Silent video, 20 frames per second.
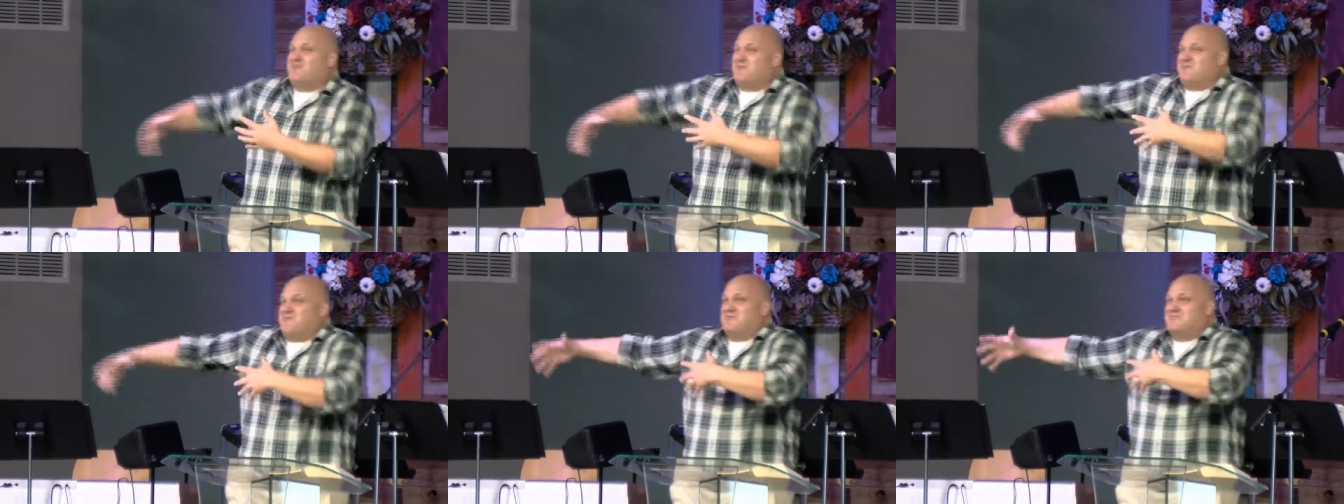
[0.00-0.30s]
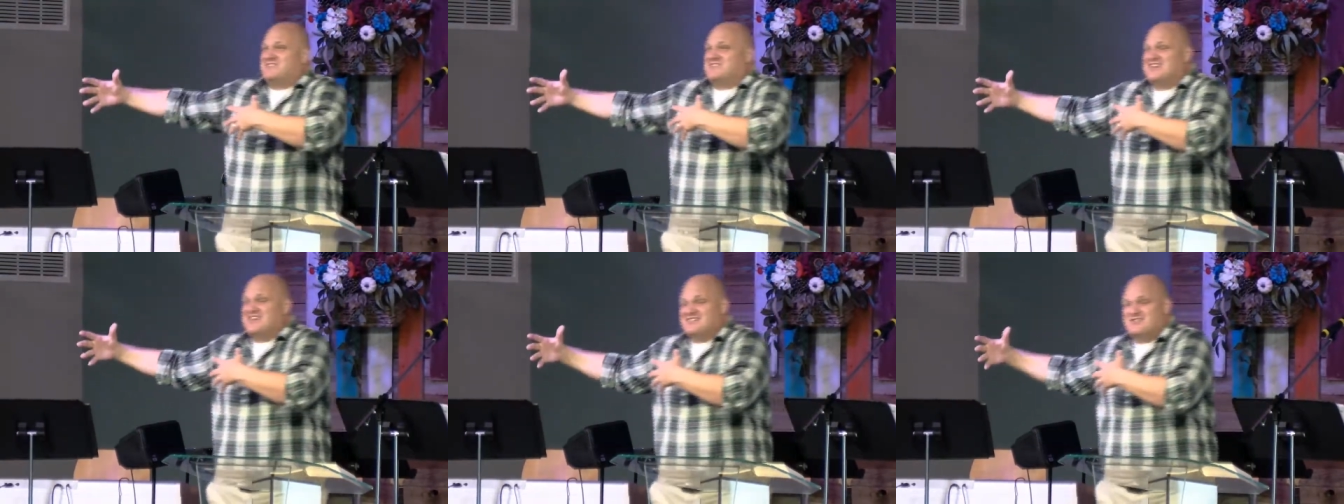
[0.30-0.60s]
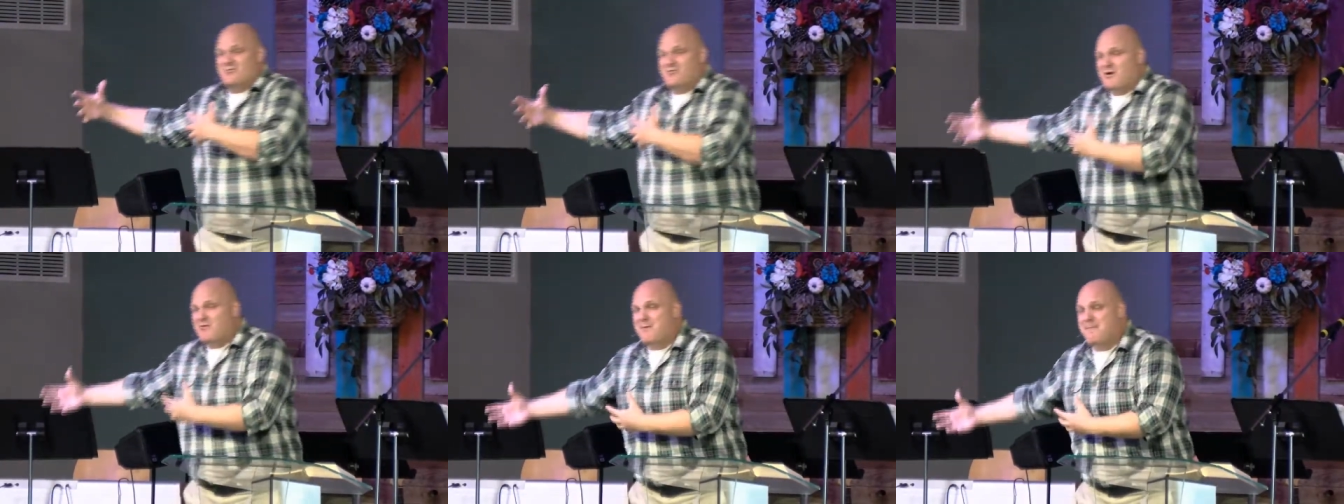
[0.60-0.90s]
season
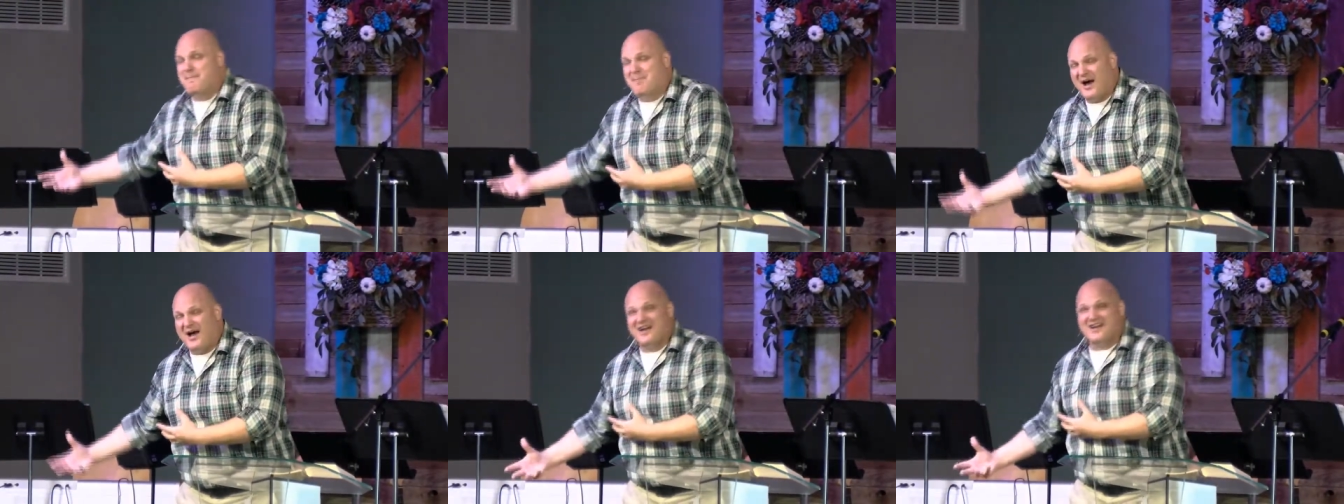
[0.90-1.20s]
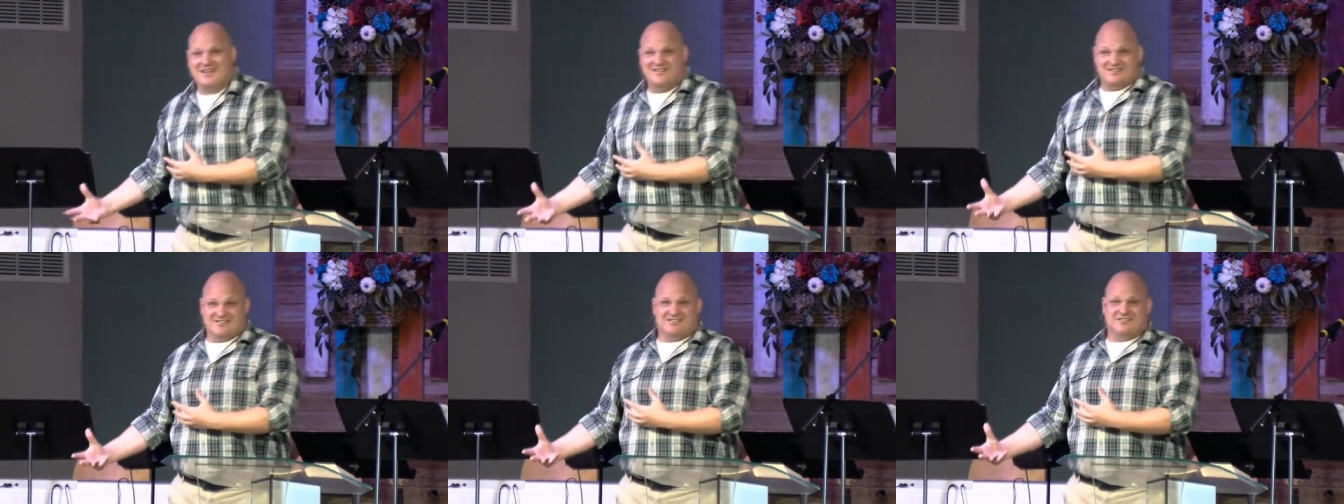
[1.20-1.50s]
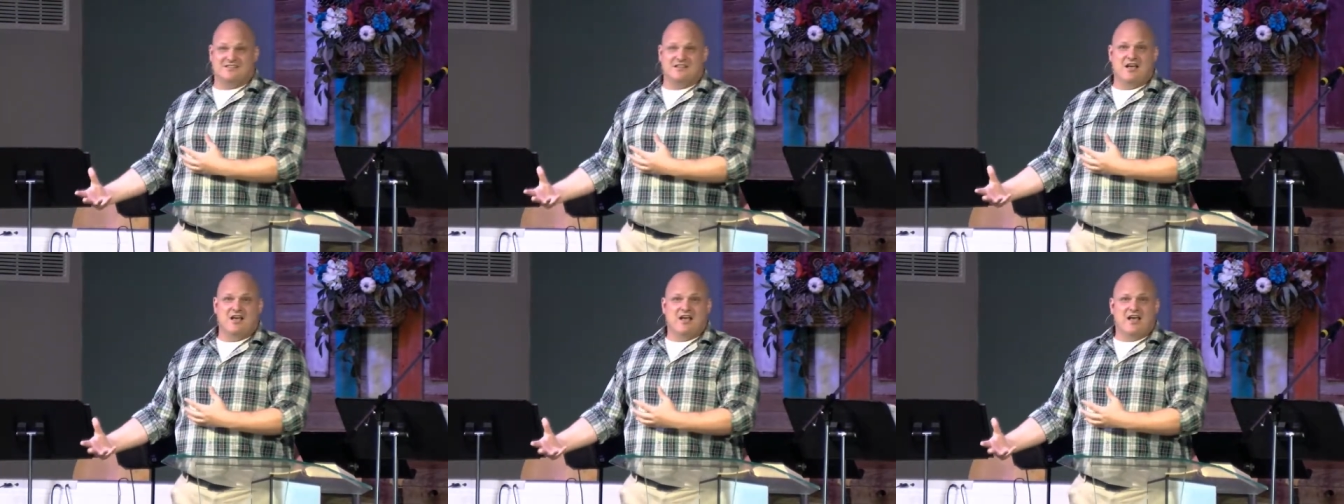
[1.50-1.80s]
we were
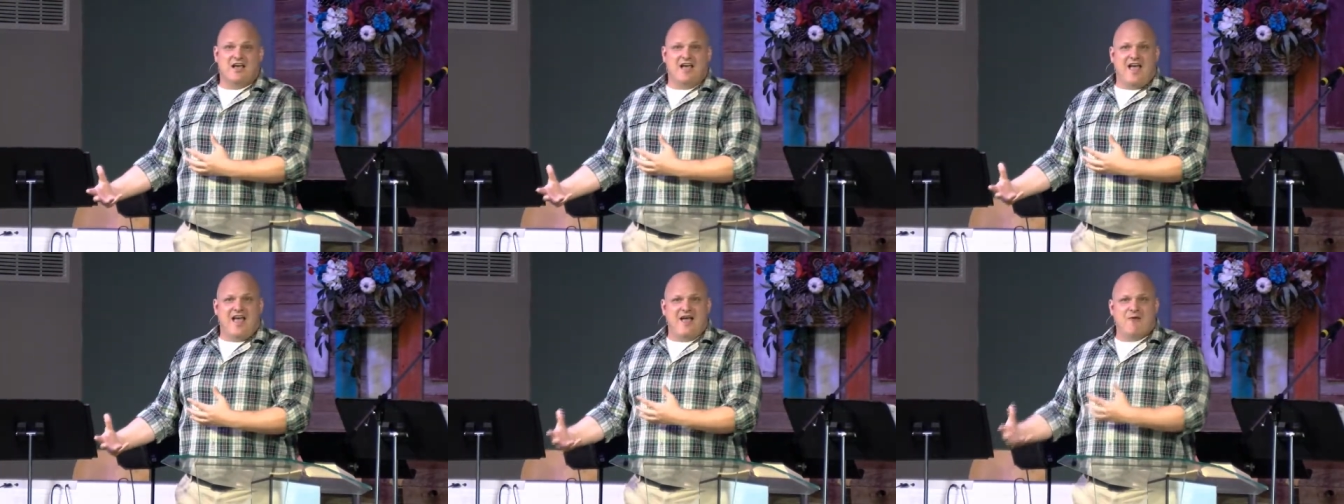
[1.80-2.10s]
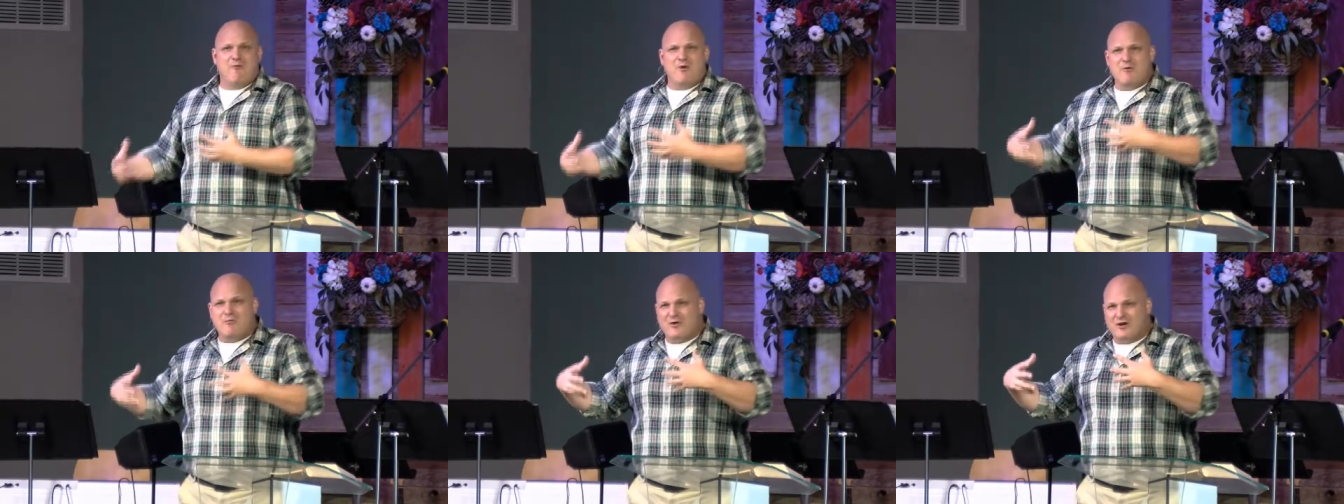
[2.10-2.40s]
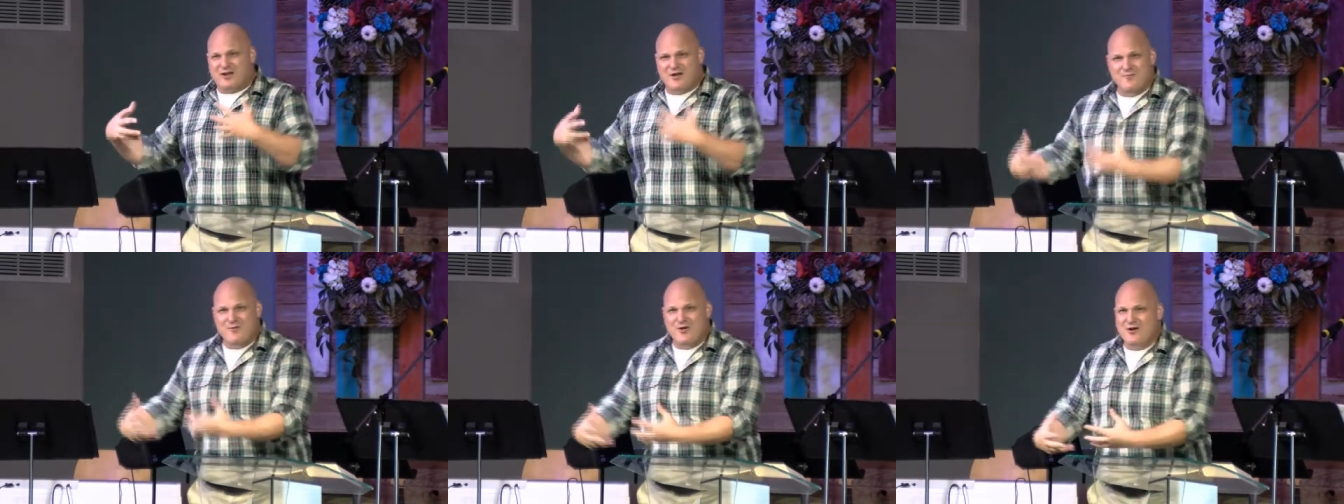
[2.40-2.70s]
buddies and we were
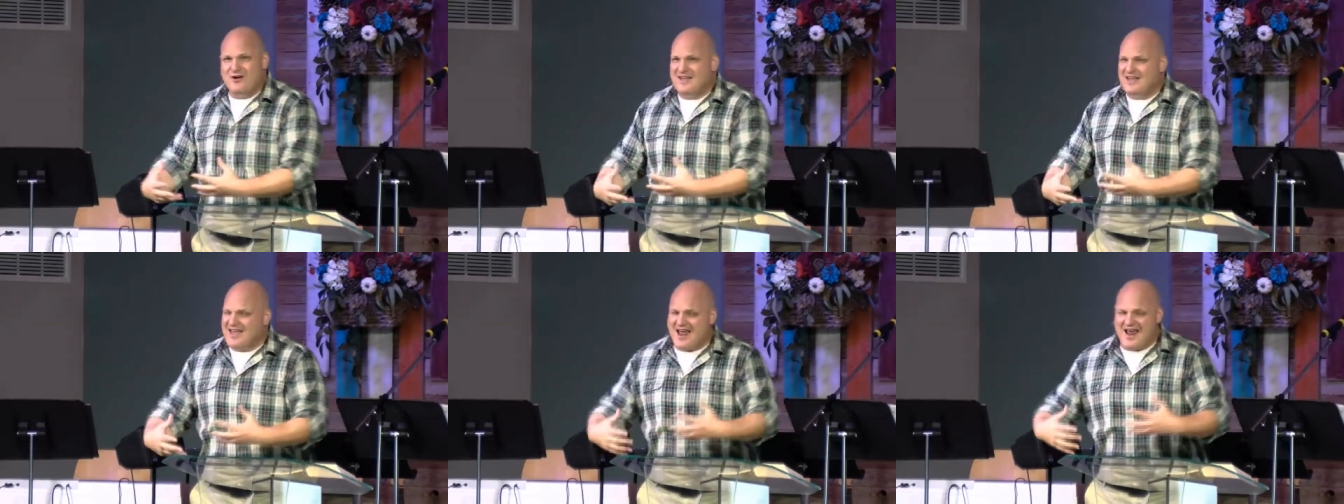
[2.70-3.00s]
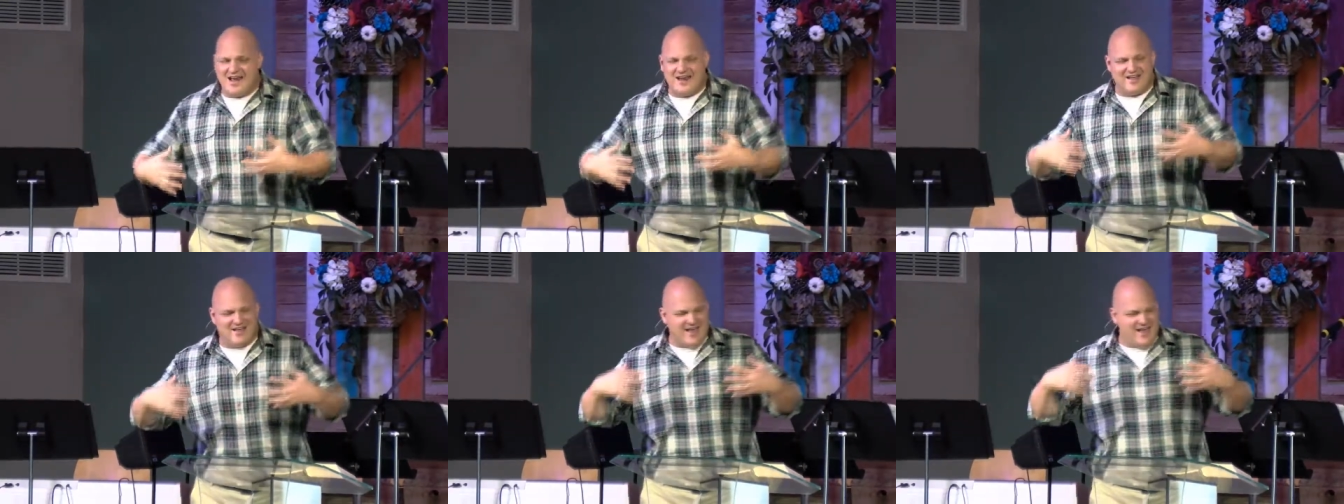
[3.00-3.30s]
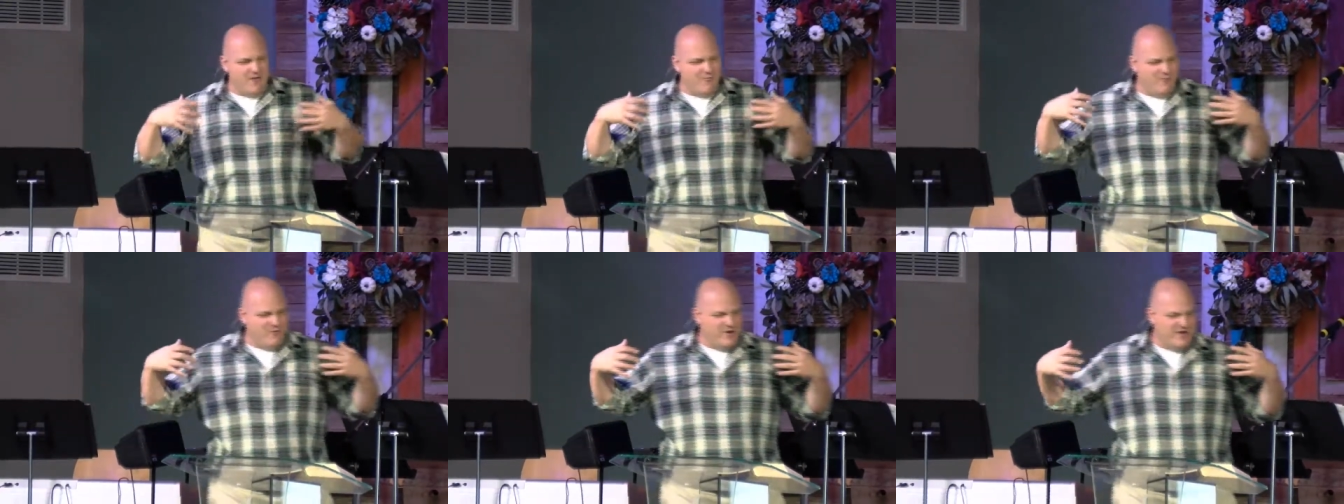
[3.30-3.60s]
communicating and we